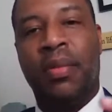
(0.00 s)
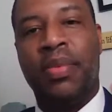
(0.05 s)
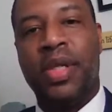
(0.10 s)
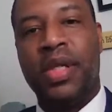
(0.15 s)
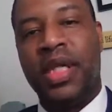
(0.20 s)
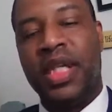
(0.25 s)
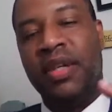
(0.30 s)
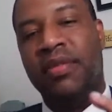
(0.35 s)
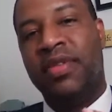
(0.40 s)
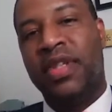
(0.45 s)

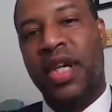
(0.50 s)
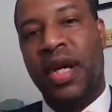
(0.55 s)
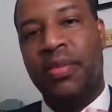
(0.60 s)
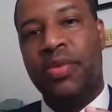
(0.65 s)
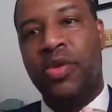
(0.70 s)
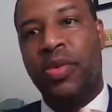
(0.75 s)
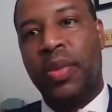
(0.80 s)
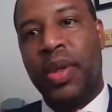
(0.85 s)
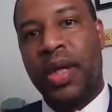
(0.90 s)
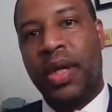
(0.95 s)
Steve Jobs will
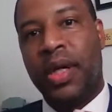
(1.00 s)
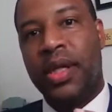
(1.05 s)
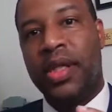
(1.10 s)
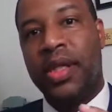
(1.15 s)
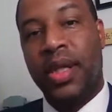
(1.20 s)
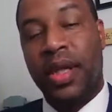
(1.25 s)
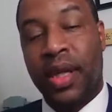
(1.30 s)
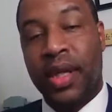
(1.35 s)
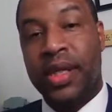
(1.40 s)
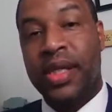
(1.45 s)
be
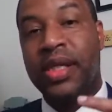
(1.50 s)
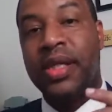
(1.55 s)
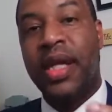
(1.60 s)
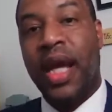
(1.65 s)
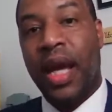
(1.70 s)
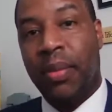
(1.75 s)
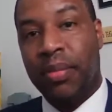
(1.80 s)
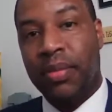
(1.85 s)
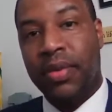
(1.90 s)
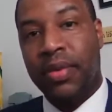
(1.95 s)
considered
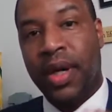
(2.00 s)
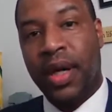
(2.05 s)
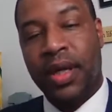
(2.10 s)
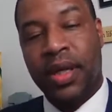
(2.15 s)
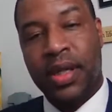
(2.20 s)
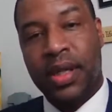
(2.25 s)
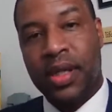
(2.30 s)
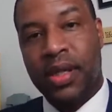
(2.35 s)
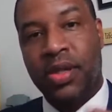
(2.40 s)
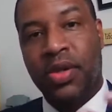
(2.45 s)
STEM, right? This
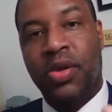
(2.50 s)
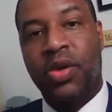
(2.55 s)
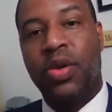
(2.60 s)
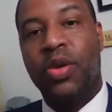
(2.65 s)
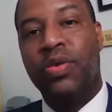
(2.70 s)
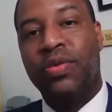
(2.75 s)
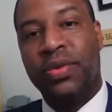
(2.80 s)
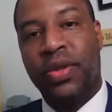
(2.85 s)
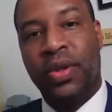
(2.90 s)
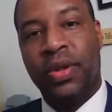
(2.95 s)
is a
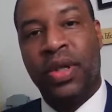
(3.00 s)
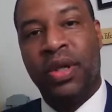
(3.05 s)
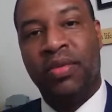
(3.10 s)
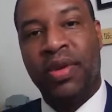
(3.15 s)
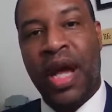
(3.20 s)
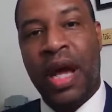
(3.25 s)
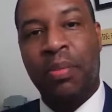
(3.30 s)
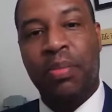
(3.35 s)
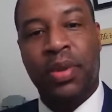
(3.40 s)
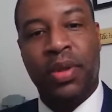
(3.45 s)
co-founder of
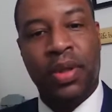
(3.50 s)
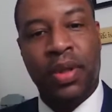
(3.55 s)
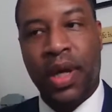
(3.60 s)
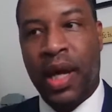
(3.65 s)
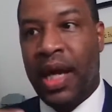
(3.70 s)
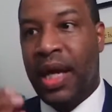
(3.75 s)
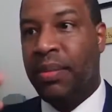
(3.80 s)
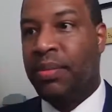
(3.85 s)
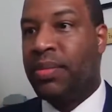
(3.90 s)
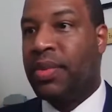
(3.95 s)
Apple. I
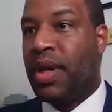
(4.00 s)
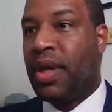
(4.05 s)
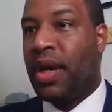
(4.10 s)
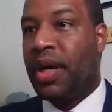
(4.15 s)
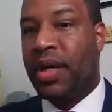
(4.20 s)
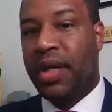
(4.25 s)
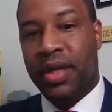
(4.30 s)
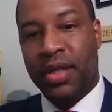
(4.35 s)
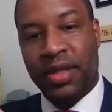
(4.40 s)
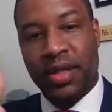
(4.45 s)
am
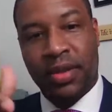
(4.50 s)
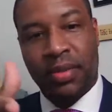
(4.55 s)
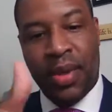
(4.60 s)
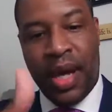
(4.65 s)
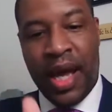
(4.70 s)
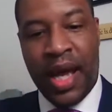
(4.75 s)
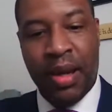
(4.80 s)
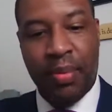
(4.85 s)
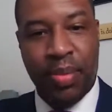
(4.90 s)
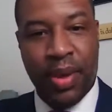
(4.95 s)
talking to you.
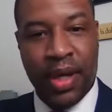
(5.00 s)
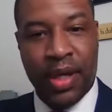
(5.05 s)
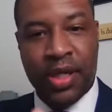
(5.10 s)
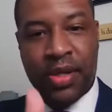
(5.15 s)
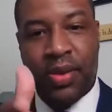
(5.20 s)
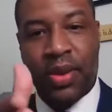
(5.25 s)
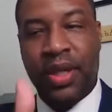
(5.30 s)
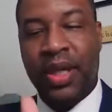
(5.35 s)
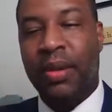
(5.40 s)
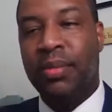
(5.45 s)
My iPad is
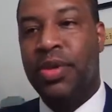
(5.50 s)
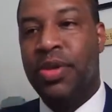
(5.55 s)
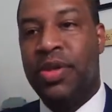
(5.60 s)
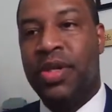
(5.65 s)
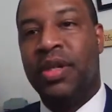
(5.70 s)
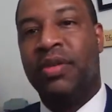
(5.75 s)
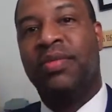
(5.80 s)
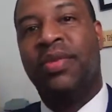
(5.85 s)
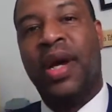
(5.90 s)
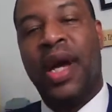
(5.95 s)
what I'm
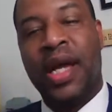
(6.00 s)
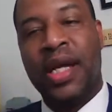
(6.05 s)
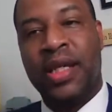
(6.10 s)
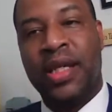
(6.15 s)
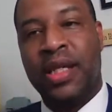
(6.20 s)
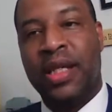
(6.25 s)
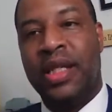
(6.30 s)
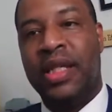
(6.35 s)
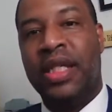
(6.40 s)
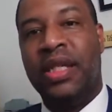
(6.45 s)
using for
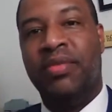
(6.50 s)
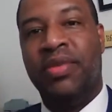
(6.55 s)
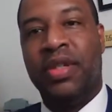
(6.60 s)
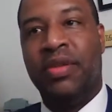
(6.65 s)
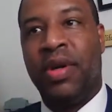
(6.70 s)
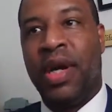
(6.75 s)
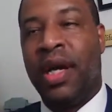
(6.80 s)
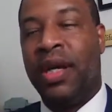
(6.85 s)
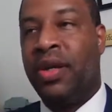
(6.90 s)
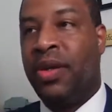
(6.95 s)
IGTV
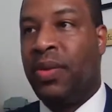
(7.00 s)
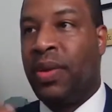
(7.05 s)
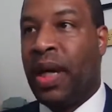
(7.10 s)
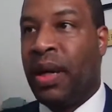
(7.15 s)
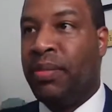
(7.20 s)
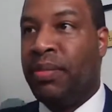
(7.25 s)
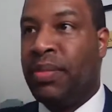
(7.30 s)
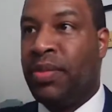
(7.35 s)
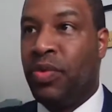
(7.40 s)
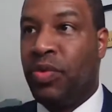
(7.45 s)
right now.
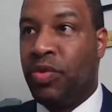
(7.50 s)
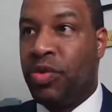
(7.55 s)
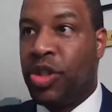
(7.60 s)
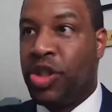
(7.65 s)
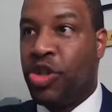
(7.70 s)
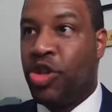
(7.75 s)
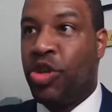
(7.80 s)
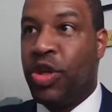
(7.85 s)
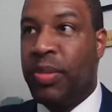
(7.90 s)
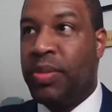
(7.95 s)
I'm
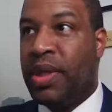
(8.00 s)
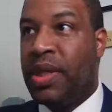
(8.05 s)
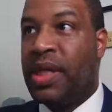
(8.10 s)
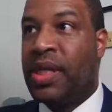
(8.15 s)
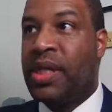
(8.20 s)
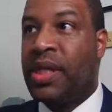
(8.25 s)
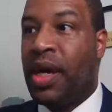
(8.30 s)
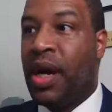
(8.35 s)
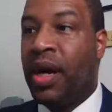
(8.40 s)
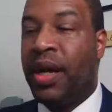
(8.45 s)
streaming
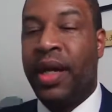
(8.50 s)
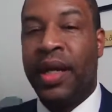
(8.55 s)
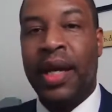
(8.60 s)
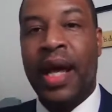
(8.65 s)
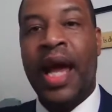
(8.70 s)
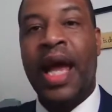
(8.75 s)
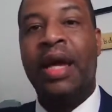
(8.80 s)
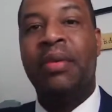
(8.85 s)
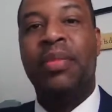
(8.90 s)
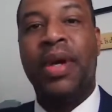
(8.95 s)
this on an
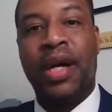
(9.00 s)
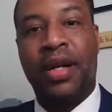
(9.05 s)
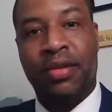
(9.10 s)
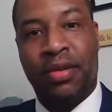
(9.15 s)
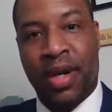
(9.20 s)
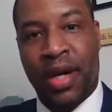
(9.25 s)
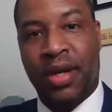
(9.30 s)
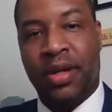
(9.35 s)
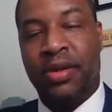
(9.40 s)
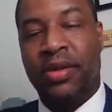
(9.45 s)
iMac
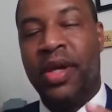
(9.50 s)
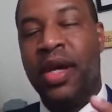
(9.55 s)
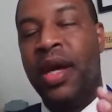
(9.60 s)
right now.